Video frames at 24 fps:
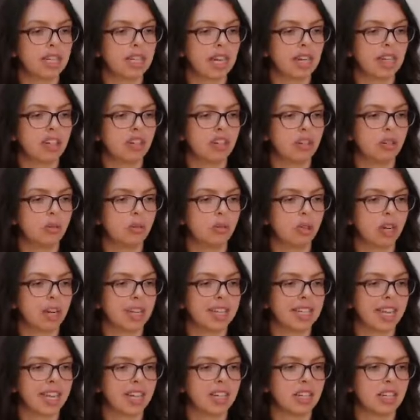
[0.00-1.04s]
energy
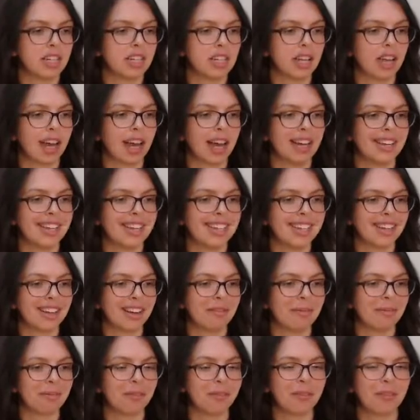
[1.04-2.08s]
organisation, and
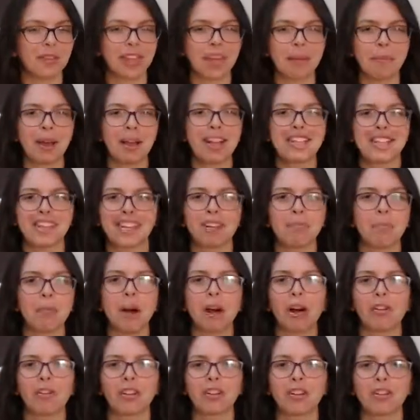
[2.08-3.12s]
basically part
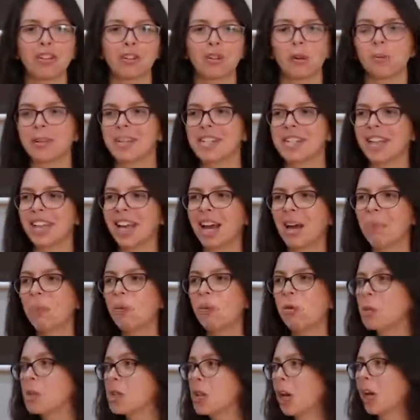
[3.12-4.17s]
of our job is to get
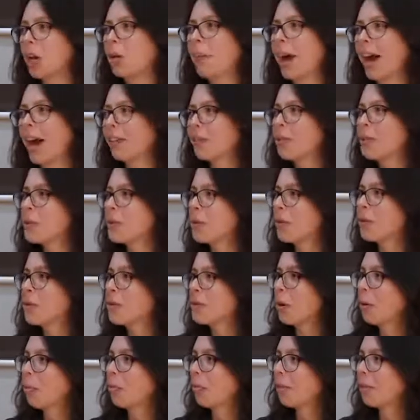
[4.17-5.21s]
more solar panels on
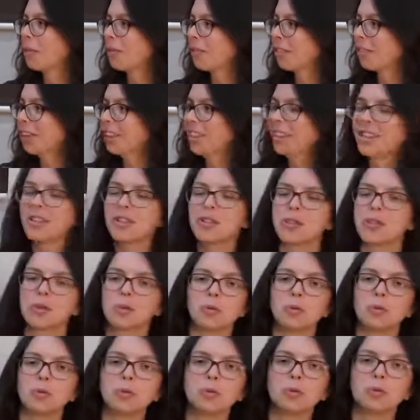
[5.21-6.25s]
top of
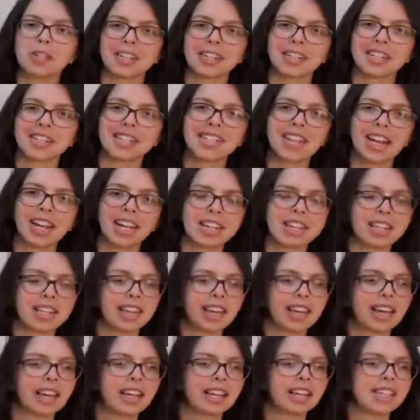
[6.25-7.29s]
schools and estates and
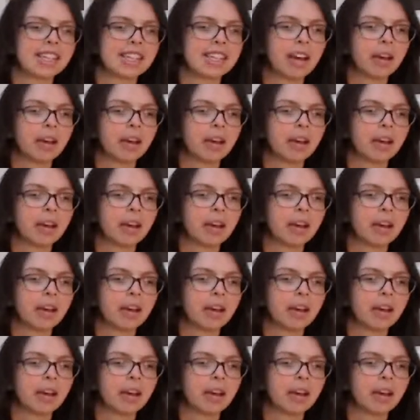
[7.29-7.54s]
things.